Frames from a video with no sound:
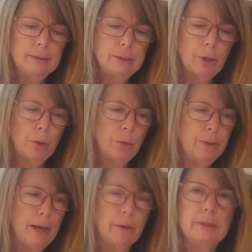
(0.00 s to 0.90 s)
So
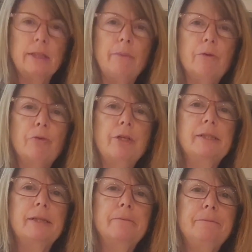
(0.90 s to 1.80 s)
now it's time to
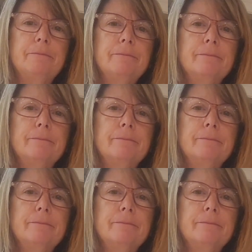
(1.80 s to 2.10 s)
freeze it.